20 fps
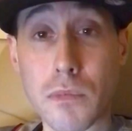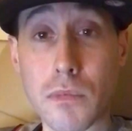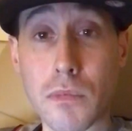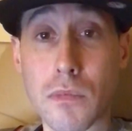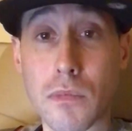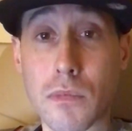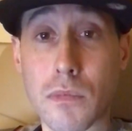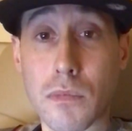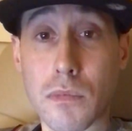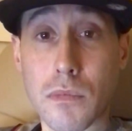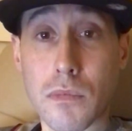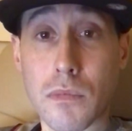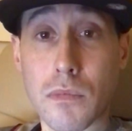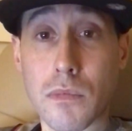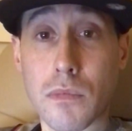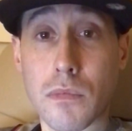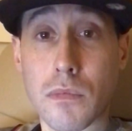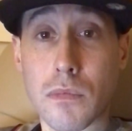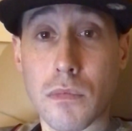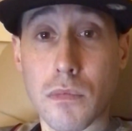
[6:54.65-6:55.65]

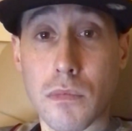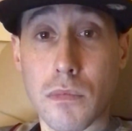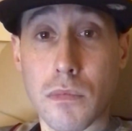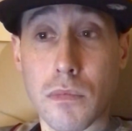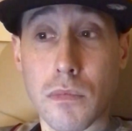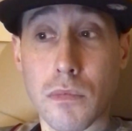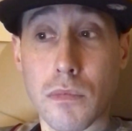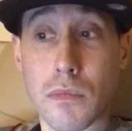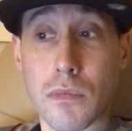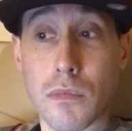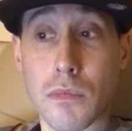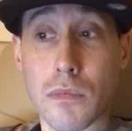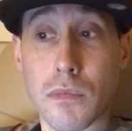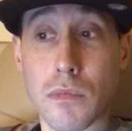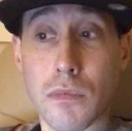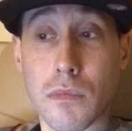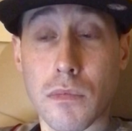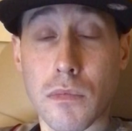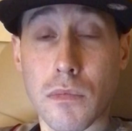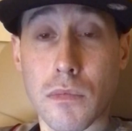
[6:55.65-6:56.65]

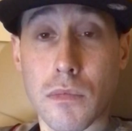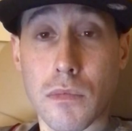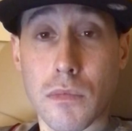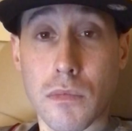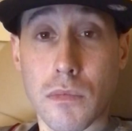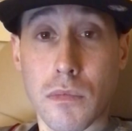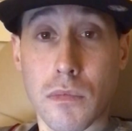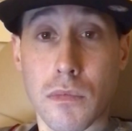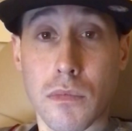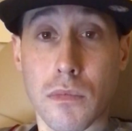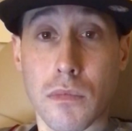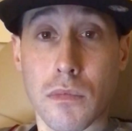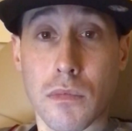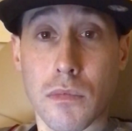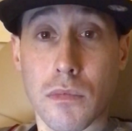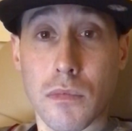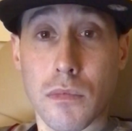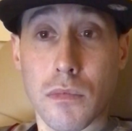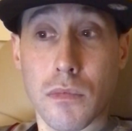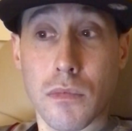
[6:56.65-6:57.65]

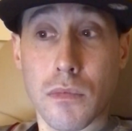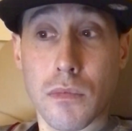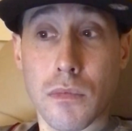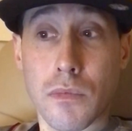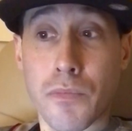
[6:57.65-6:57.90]
Nothing is said.